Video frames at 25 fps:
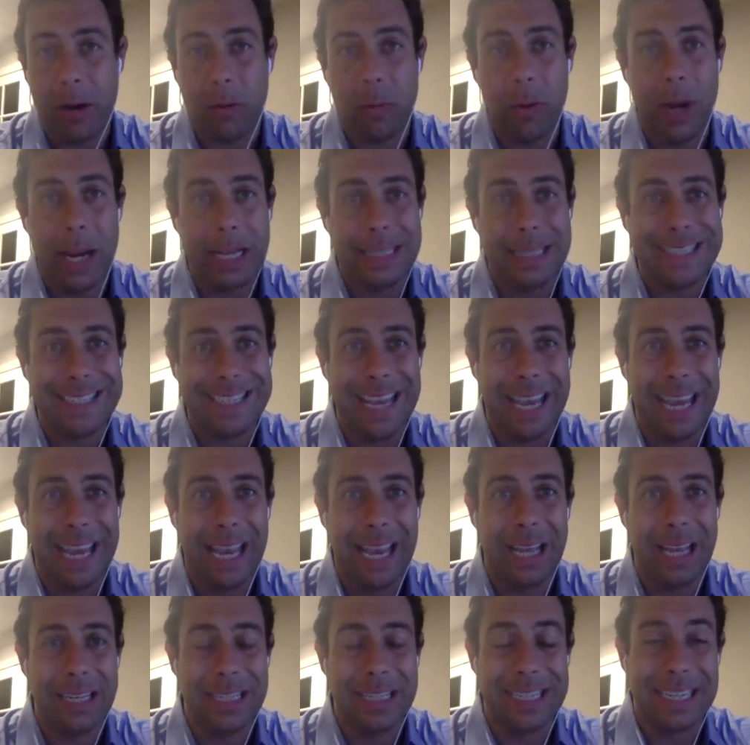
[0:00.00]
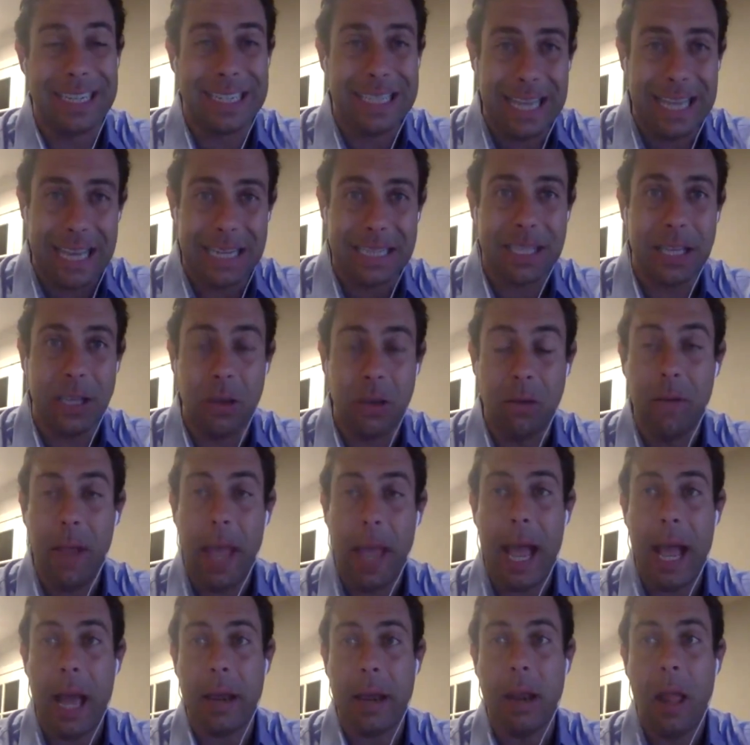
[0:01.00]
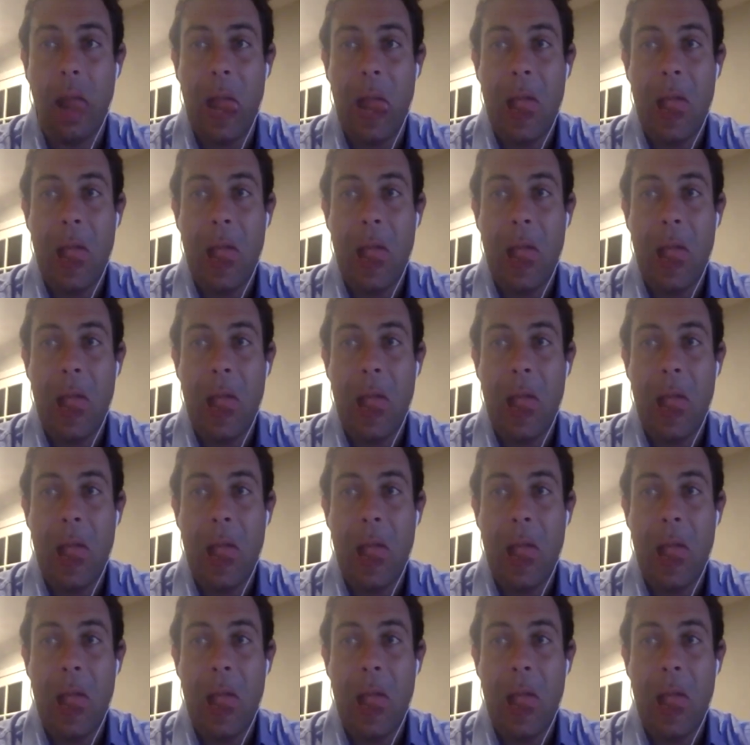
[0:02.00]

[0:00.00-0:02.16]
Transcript: rates and success that you've had,